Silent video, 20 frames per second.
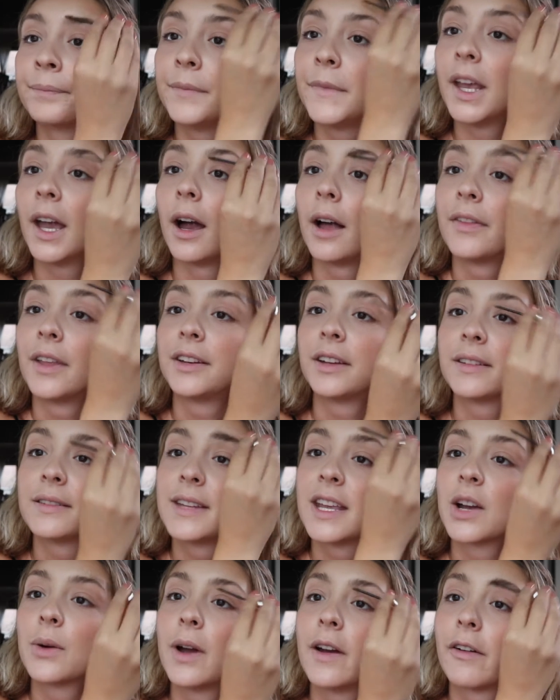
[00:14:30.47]
yeah, that
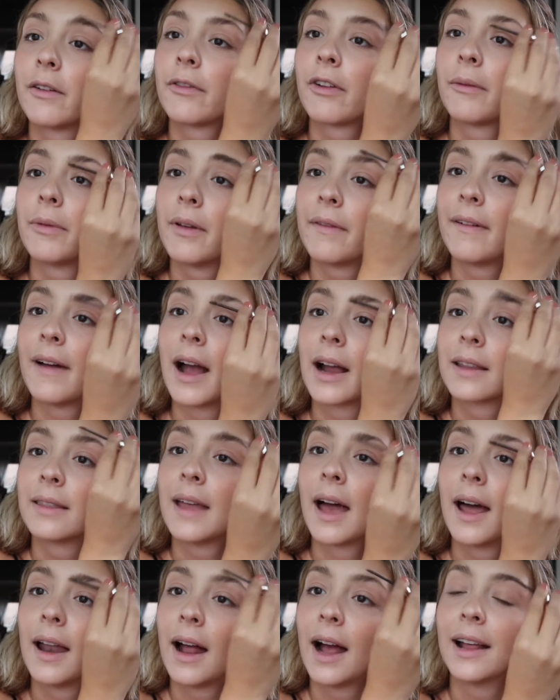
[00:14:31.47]
doesn't take away from the fact
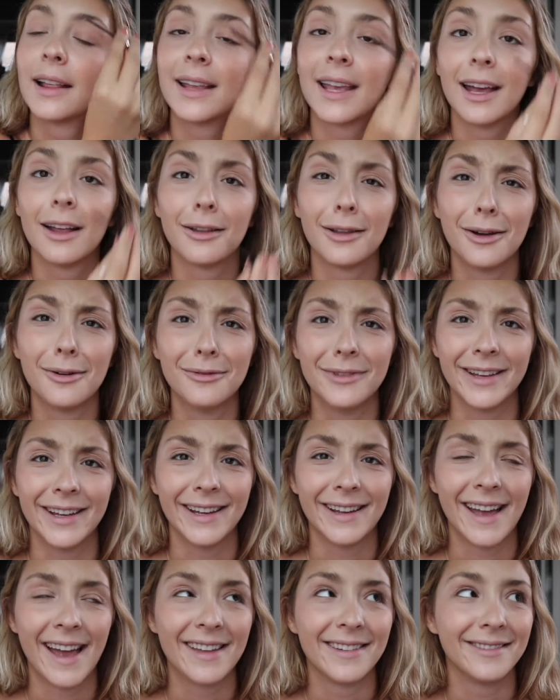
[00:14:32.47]
that I get
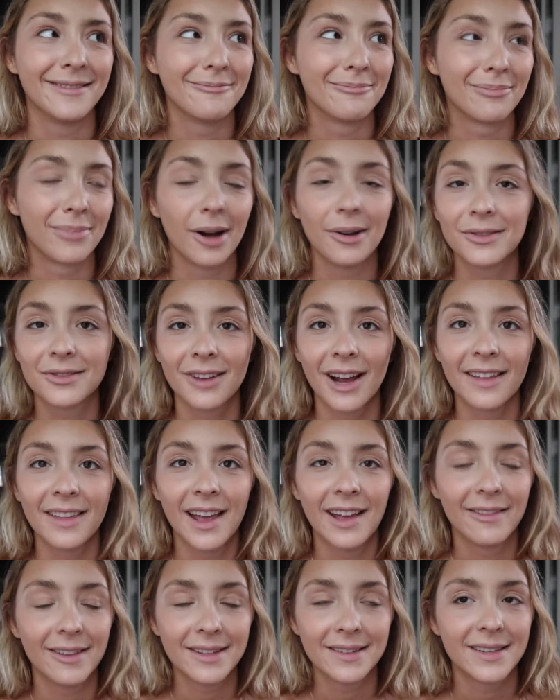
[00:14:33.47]
lonely, and post-grad
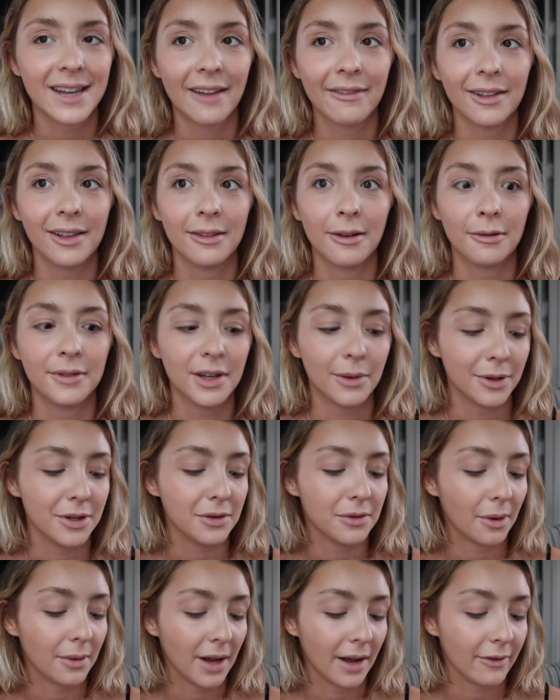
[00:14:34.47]
life is definitely lonely
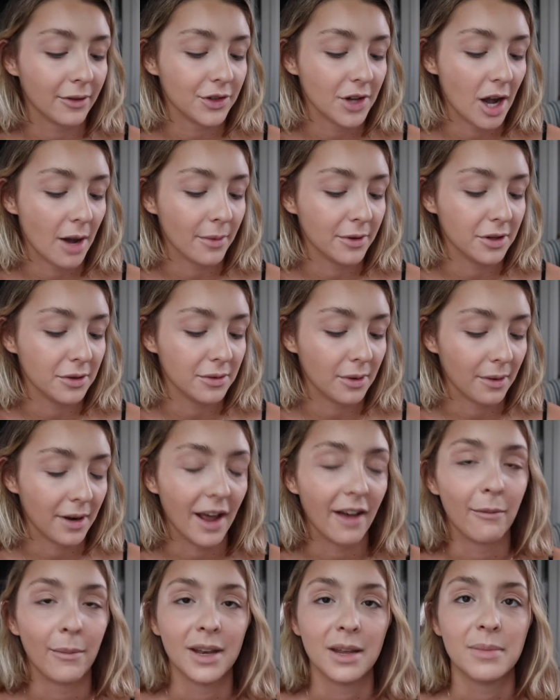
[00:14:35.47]
when you don't have a job and you don't
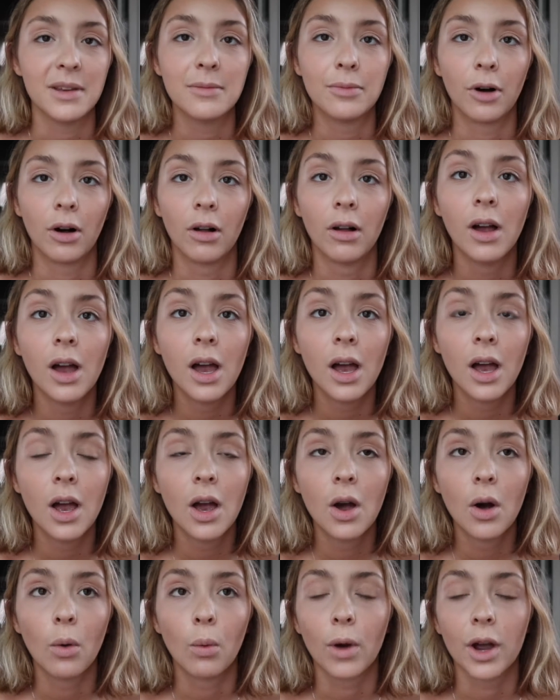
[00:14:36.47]
have many people
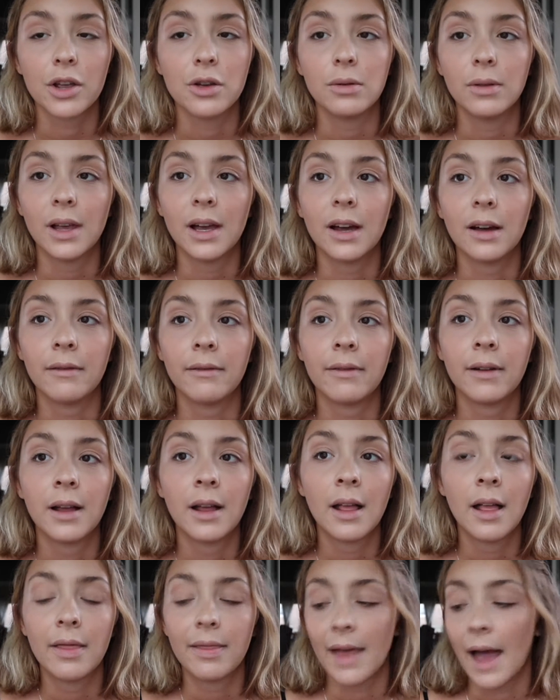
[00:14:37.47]
where you live
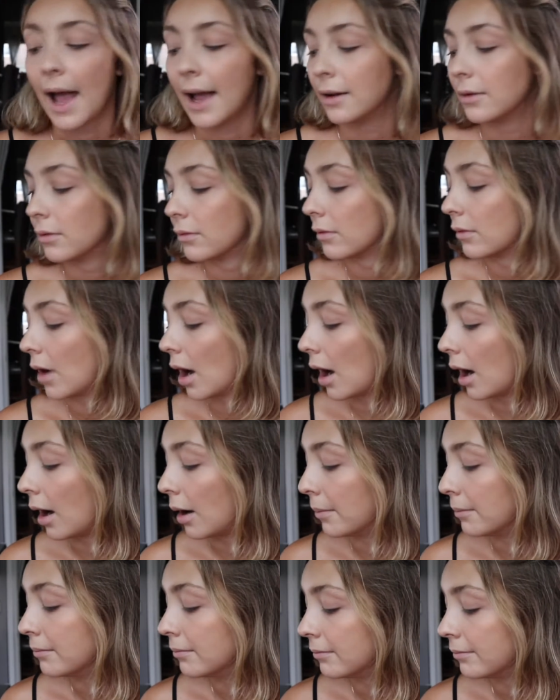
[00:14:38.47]
that
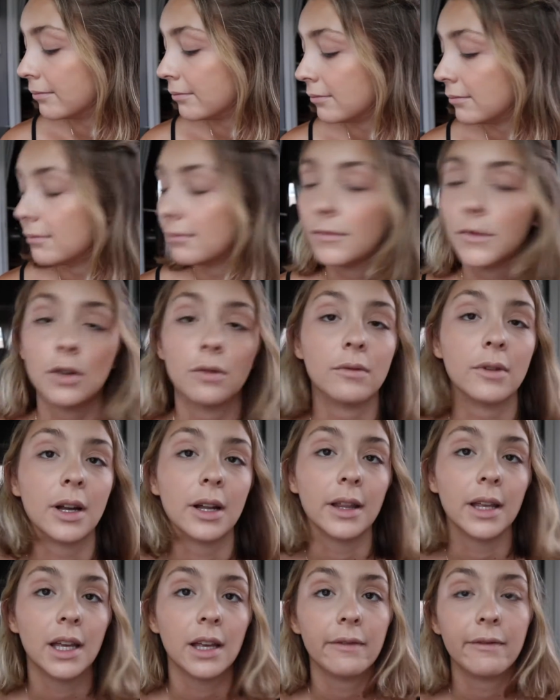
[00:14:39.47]
you
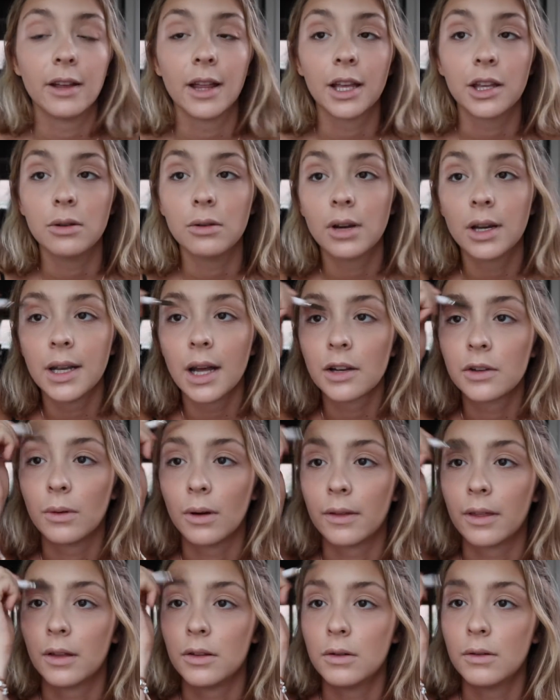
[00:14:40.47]
really feel like you connect
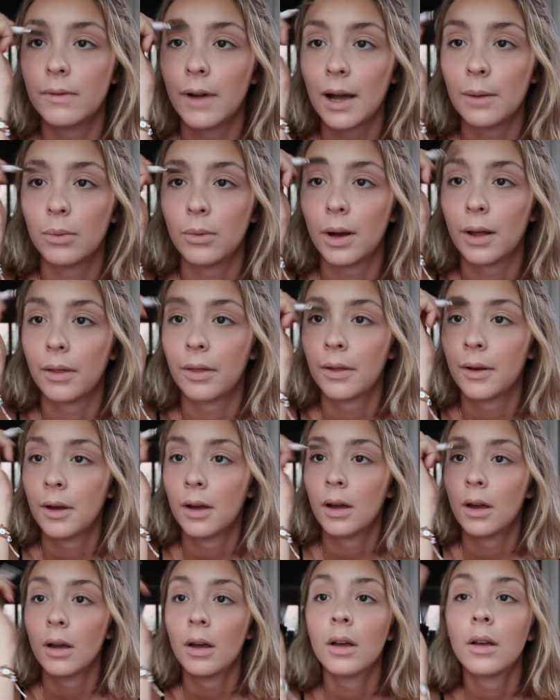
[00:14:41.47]
with and you vibe with.
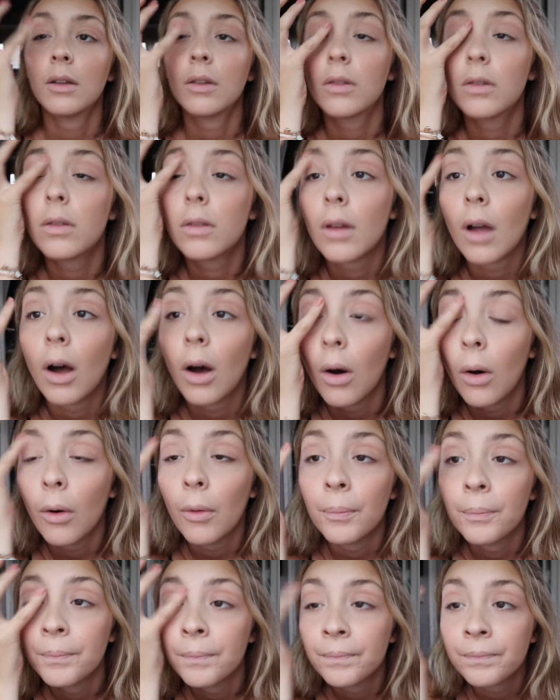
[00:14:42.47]

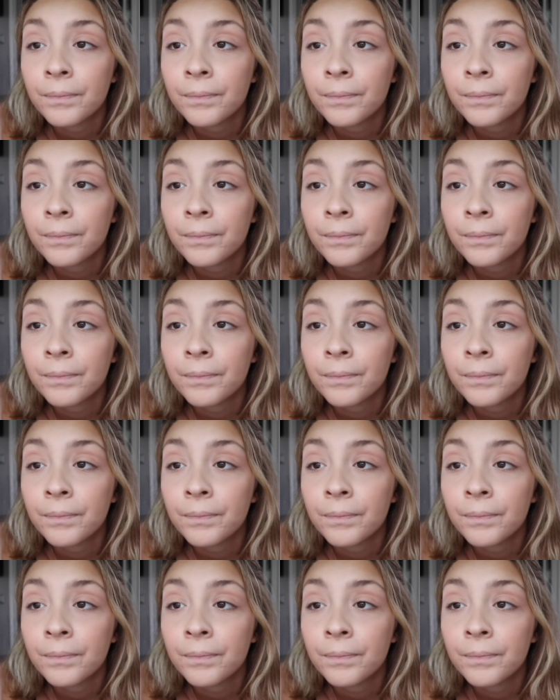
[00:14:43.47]
So